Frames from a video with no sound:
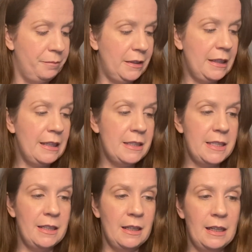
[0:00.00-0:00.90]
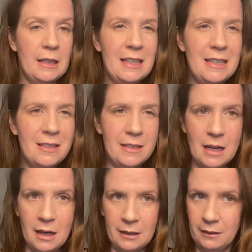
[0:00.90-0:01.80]
It is
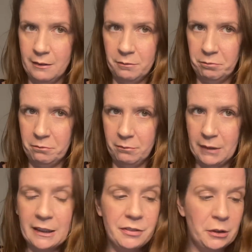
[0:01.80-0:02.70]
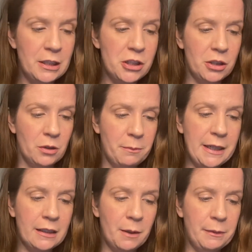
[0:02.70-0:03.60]
not like a foundation or a
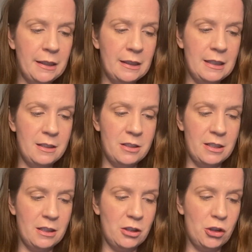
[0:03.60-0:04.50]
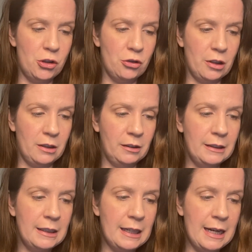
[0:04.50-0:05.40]
makeup. It is
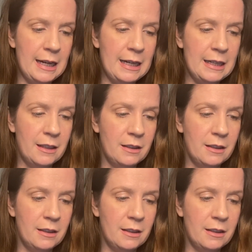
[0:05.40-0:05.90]
strictly a